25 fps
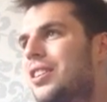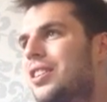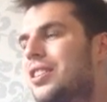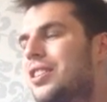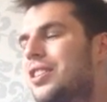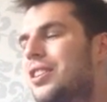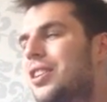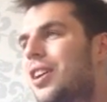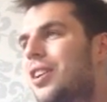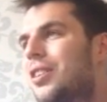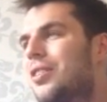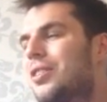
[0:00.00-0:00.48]

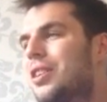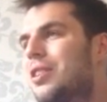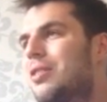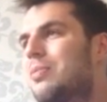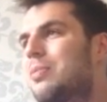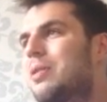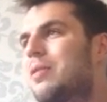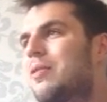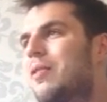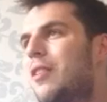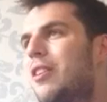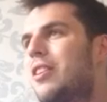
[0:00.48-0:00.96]
You know, it
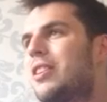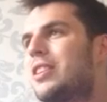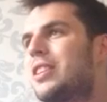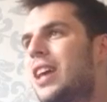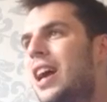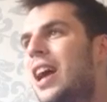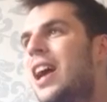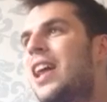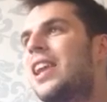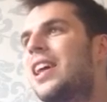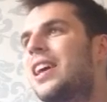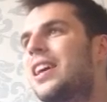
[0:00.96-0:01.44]
would be very
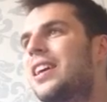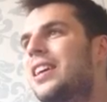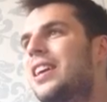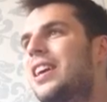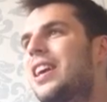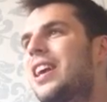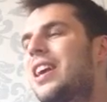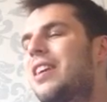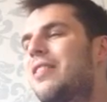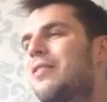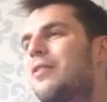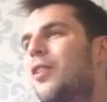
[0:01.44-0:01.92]
telling
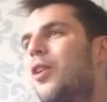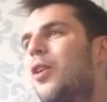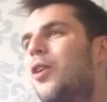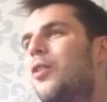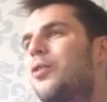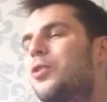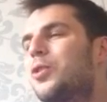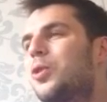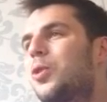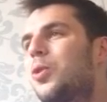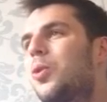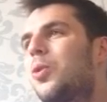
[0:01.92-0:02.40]
if
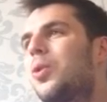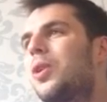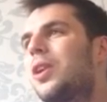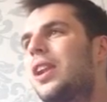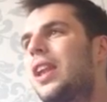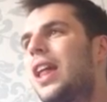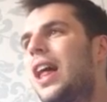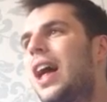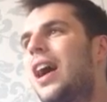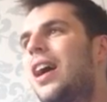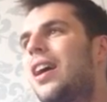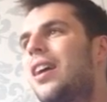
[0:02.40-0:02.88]
after all of
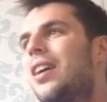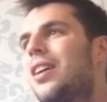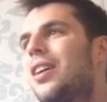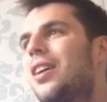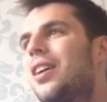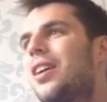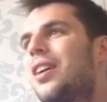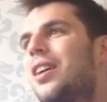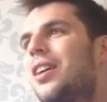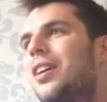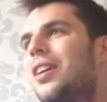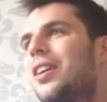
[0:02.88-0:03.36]
that,
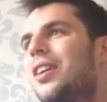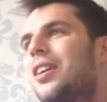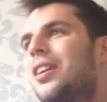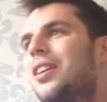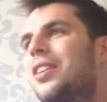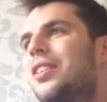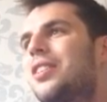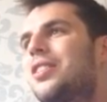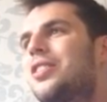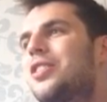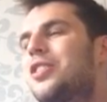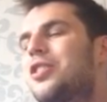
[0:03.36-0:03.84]

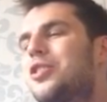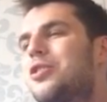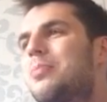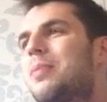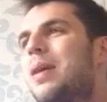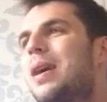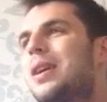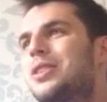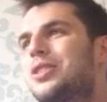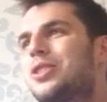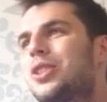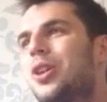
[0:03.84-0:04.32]
the
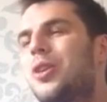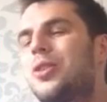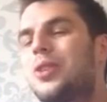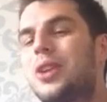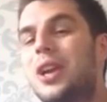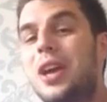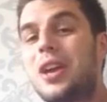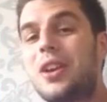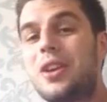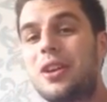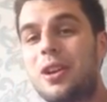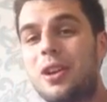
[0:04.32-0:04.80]
Eubanks don't
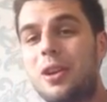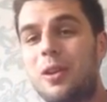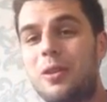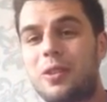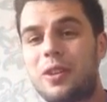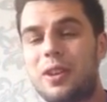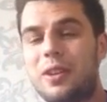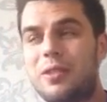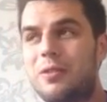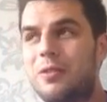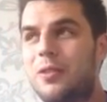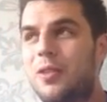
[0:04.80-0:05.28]
take the
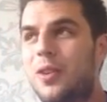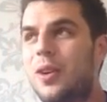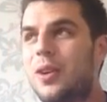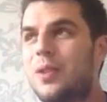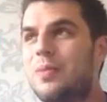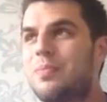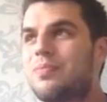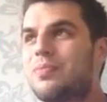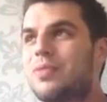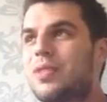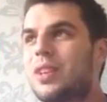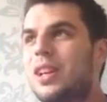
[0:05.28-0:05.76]
Golovkin
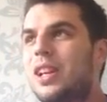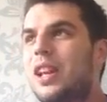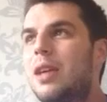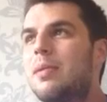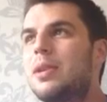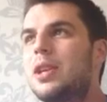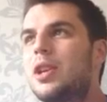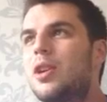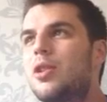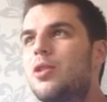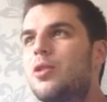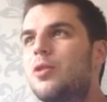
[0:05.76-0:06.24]
fight. Let
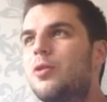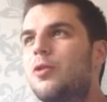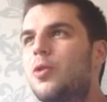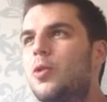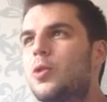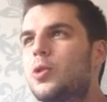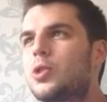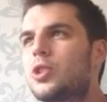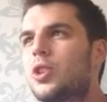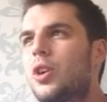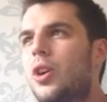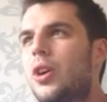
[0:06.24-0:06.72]
me know your
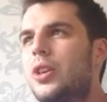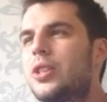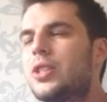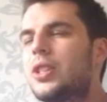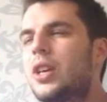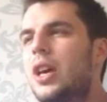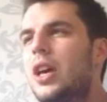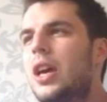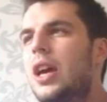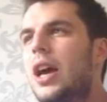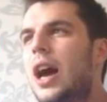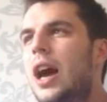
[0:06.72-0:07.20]
thoughts, guys.
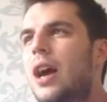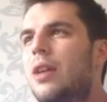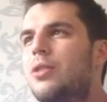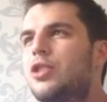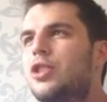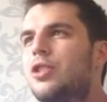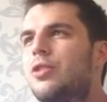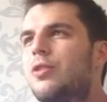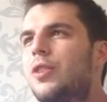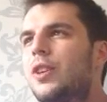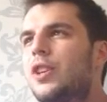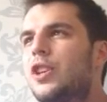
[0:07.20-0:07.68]
How
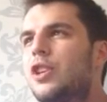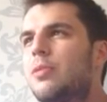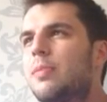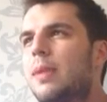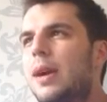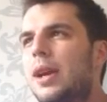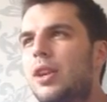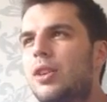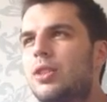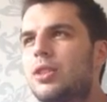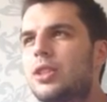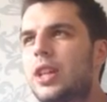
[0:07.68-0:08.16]
do you think
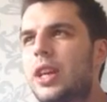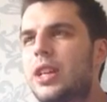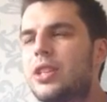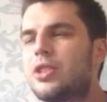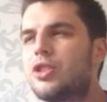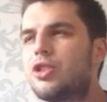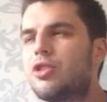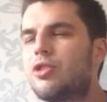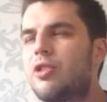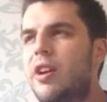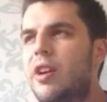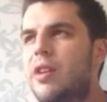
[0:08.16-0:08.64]
Eubank looked
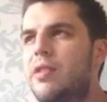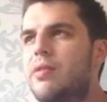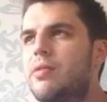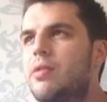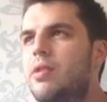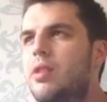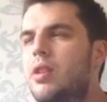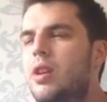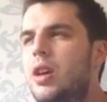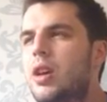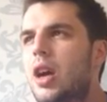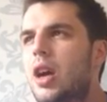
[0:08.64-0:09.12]
against Duran?
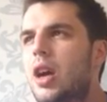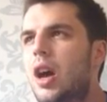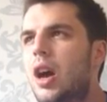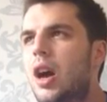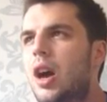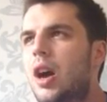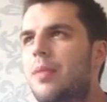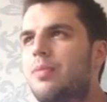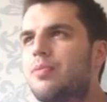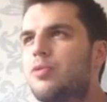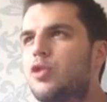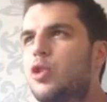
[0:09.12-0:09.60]

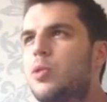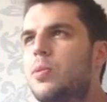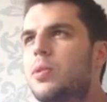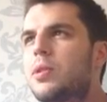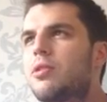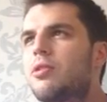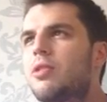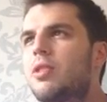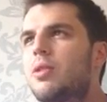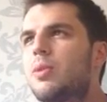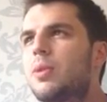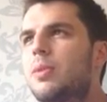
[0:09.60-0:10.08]
Do you
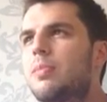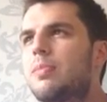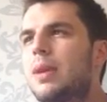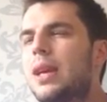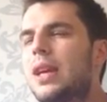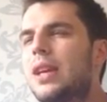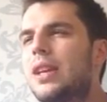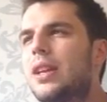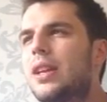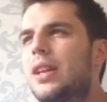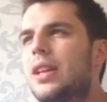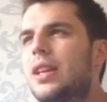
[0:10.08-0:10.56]
agree with
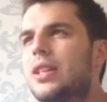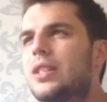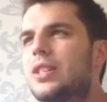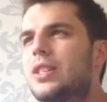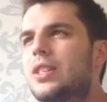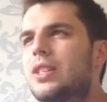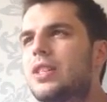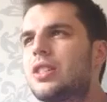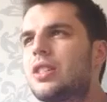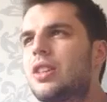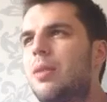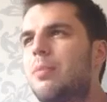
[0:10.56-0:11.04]
me that there's
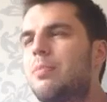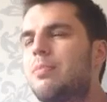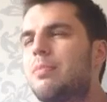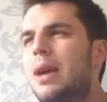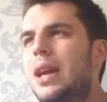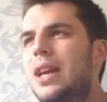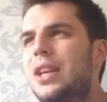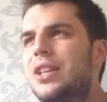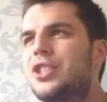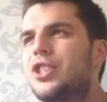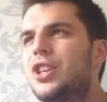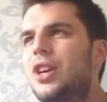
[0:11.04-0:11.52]
some
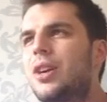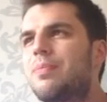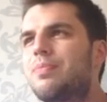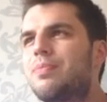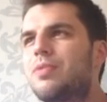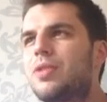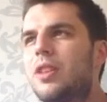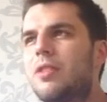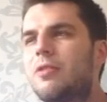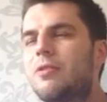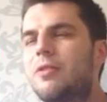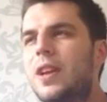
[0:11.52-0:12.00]
major
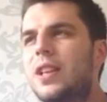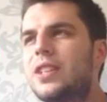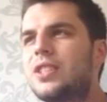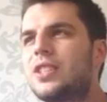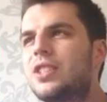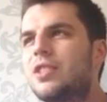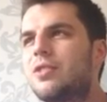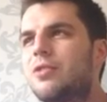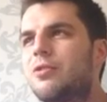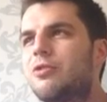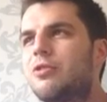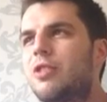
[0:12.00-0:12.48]

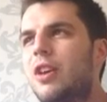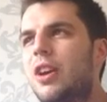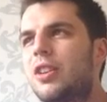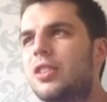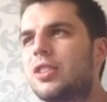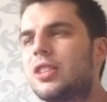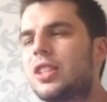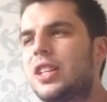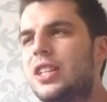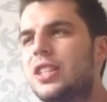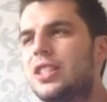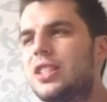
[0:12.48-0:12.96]
defensive
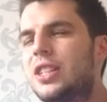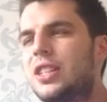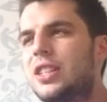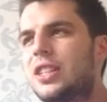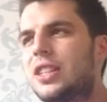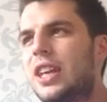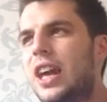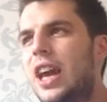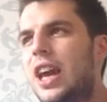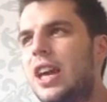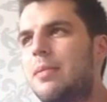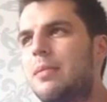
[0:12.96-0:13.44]
frailties in his
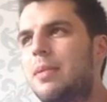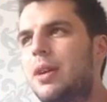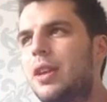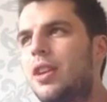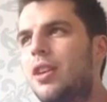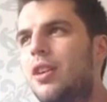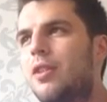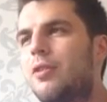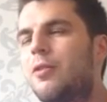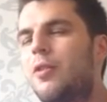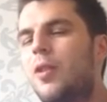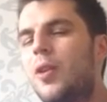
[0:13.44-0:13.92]
game, and
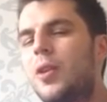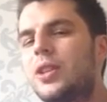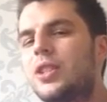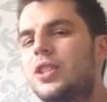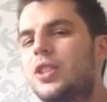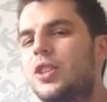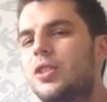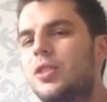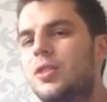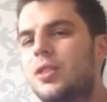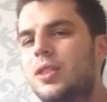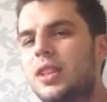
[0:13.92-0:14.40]
that a
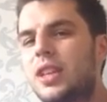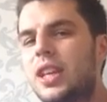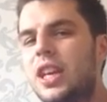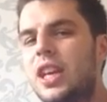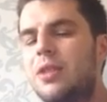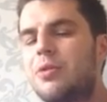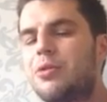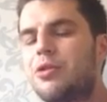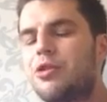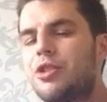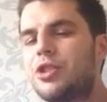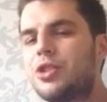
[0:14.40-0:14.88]
fighter who can
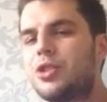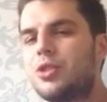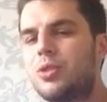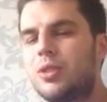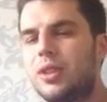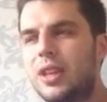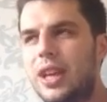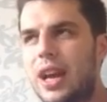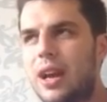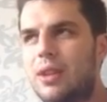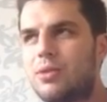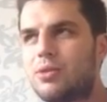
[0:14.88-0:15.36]
keep Chris
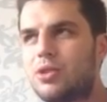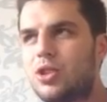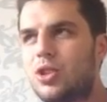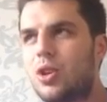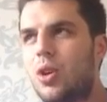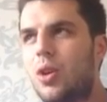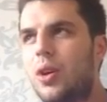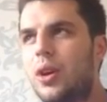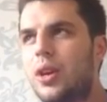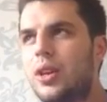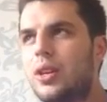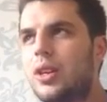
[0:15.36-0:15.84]
on the
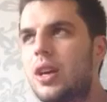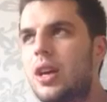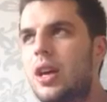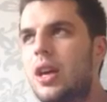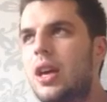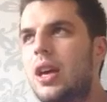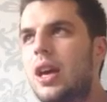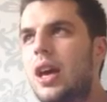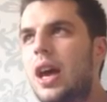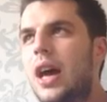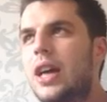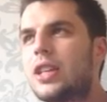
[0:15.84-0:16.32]
outside
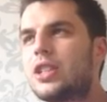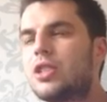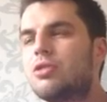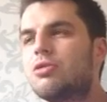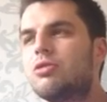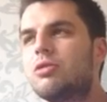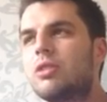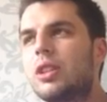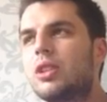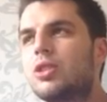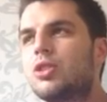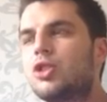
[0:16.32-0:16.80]
has a
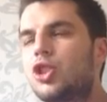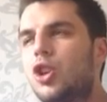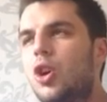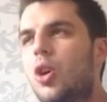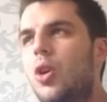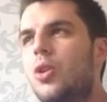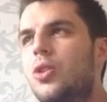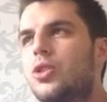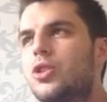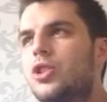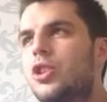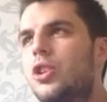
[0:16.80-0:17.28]
real
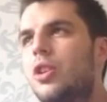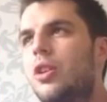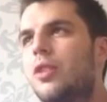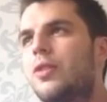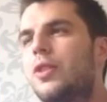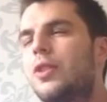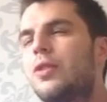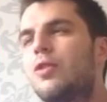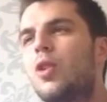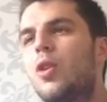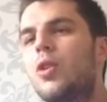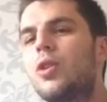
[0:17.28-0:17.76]
chance? You know,
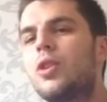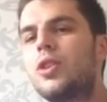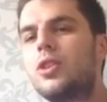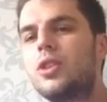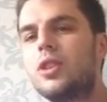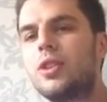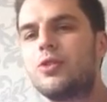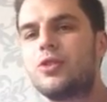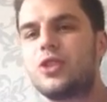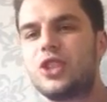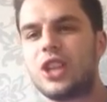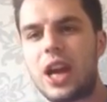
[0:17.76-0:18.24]
if you've got a good
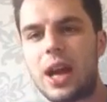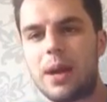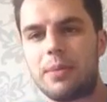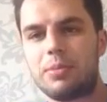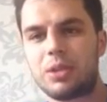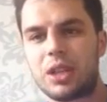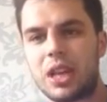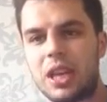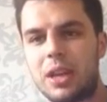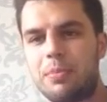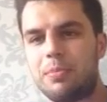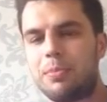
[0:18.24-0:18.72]
enough
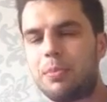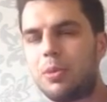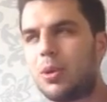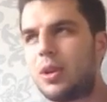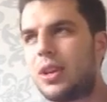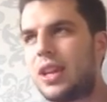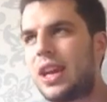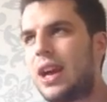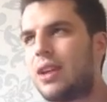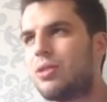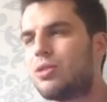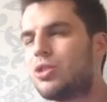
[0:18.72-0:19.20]
jab to keep him
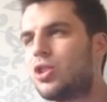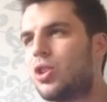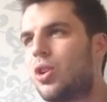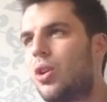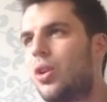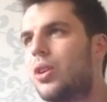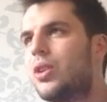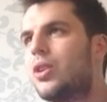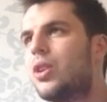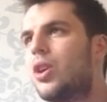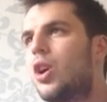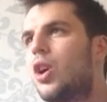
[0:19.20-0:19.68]
on the
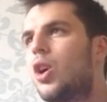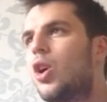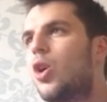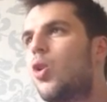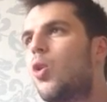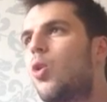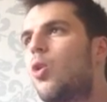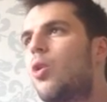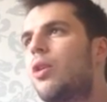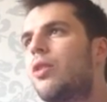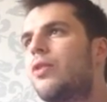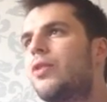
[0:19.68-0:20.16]
outside,
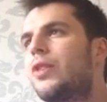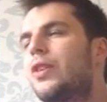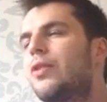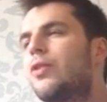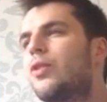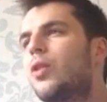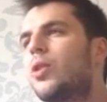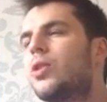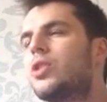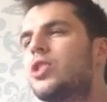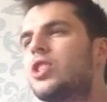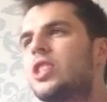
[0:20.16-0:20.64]
or if
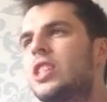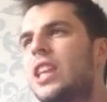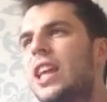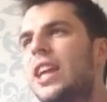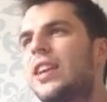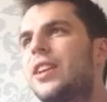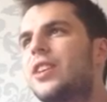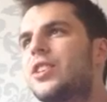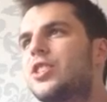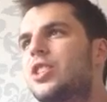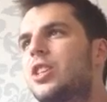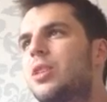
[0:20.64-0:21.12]
you've got
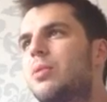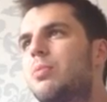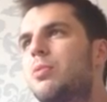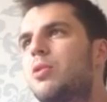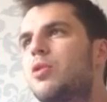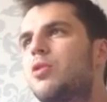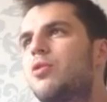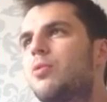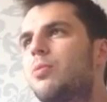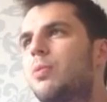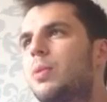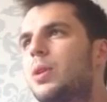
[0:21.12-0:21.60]
slickness and
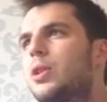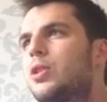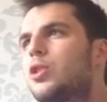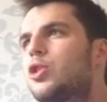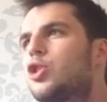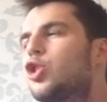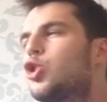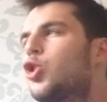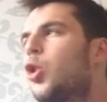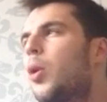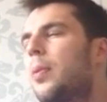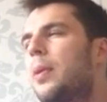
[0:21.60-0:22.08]
movement
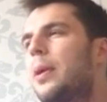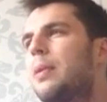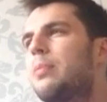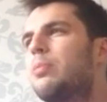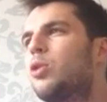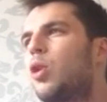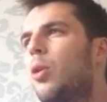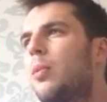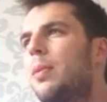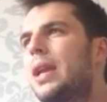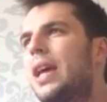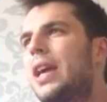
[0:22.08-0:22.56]
to stop him
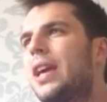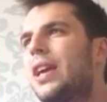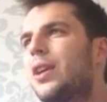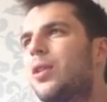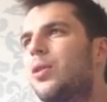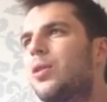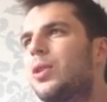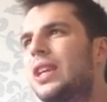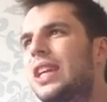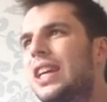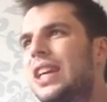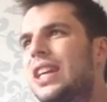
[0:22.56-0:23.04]

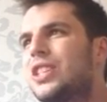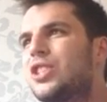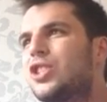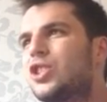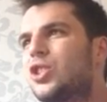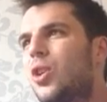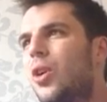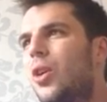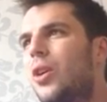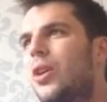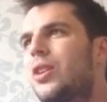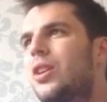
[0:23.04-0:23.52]
dominating on the
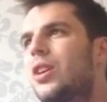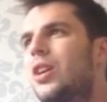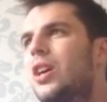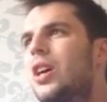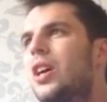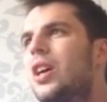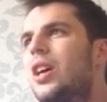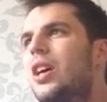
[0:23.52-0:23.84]
inside,